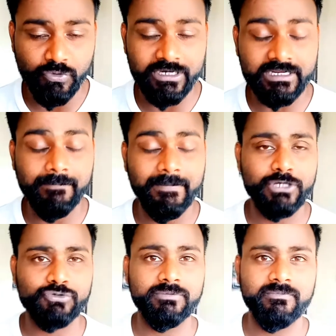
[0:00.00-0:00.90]
wallet
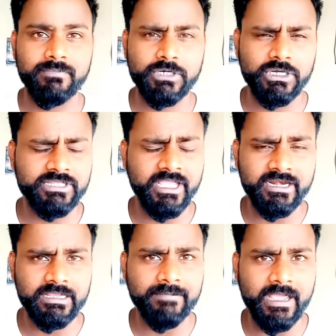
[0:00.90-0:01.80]
compared to the
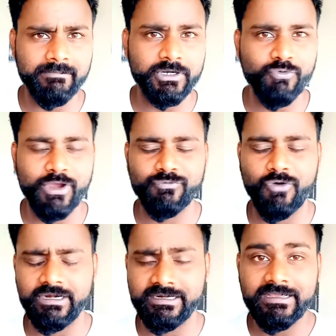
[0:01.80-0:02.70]
Ethereum and Bitcoin
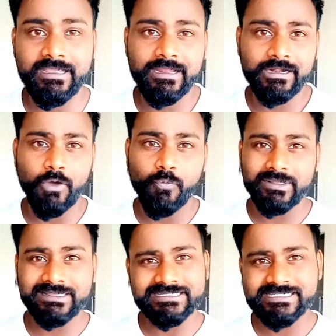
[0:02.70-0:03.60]
wallet. Now
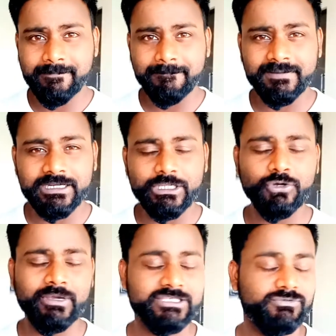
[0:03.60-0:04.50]
with Simple
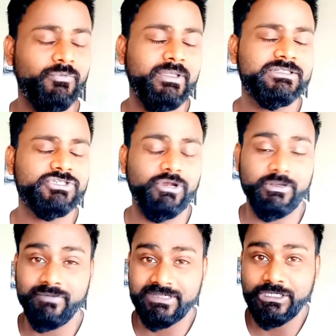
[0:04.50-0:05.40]
EOS,
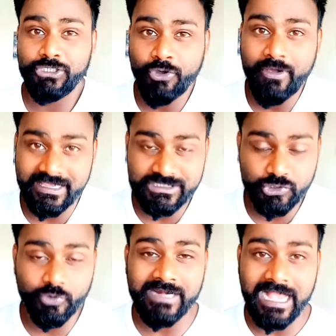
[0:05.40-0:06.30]
with
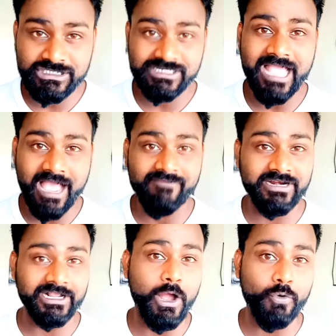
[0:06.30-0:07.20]
EOS, you can actually have
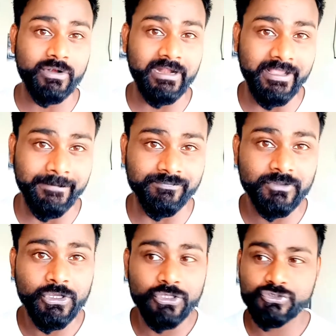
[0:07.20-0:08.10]
an account name,
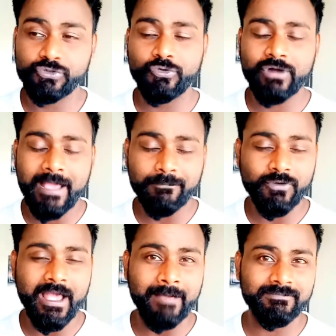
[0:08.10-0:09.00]
so you don't have
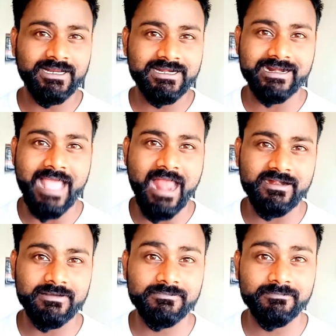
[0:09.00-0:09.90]
to have that
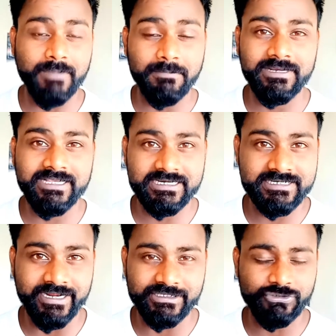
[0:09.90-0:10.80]
random public
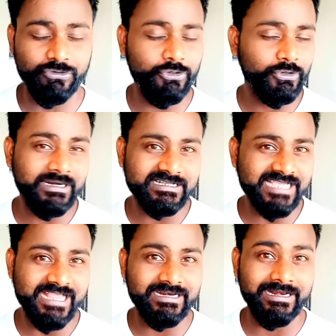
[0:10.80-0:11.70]
address. You can
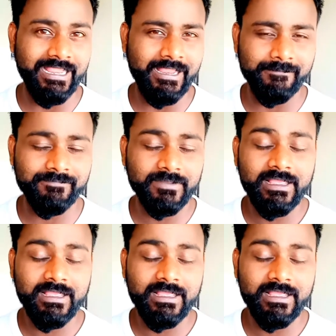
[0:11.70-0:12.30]
assign a name,